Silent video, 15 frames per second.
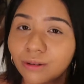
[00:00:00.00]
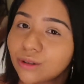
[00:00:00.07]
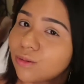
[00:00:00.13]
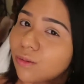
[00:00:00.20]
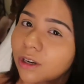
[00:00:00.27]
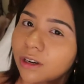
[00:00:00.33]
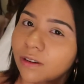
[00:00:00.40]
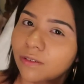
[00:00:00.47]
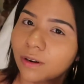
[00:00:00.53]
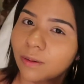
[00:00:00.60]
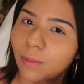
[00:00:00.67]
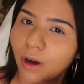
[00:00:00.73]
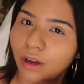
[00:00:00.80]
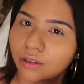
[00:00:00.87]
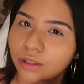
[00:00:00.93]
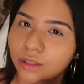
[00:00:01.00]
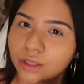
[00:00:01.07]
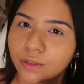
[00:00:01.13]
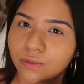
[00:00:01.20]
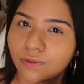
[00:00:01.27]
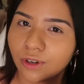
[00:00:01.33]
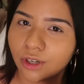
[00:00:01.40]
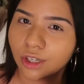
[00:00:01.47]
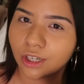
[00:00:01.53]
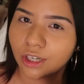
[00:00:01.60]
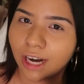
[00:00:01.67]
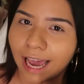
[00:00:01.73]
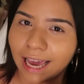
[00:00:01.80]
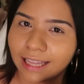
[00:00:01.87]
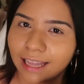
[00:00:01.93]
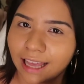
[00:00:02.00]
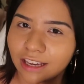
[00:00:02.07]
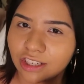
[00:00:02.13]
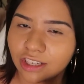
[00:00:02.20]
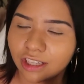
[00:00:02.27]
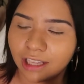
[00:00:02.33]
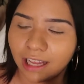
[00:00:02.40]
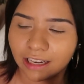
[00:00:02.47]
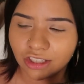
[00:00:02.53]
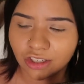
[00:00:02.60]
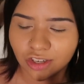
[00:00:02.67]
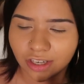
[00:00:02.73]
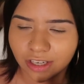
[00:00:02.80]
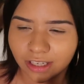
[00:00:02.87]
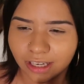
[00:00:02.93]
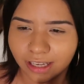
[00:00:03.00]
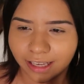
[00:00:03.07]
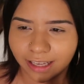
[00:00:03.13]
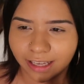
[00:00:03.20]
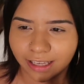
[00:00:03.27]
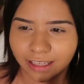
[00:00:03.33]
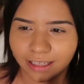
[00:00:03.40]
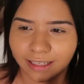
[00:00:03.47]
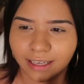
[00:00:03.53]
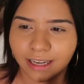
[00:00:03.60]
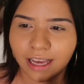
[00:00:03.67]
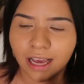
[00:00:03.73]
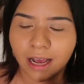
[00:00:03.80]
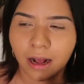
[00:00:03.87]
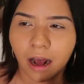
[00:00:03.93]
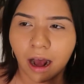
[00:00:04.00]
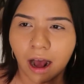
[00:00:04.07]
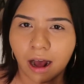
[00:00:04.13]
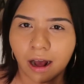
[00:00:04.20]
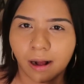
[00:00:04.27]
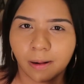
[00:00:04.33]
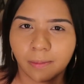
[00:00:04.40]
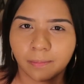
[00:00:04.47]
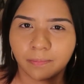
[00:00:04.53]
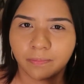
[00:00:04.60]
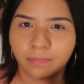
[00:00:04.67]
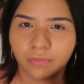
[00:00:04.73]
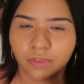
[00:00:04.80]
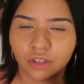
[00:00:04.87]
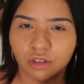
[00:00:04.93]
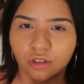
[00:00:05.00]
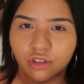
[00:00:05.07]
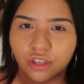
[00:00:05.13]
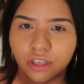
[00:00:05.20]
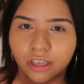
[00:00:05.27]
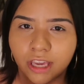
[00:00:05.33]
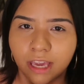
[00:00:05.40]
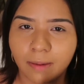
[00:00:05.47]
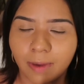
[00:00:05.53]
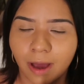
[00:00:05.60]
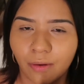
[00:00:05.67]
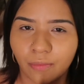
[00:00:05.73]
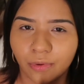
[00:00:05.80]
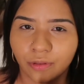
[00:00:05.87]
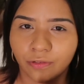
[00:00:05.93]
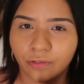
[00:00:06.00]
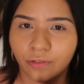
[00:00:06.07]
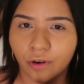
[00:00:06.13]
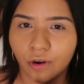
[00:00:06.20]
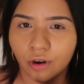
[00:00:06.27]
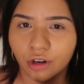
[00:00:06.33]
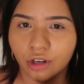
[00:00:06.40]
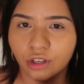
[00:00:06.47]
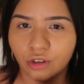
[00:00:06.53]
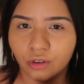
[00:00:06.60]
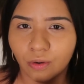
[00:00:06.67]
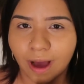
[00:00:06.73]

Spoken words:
was one of her models for her eyelash collection, and so she came out with 4 new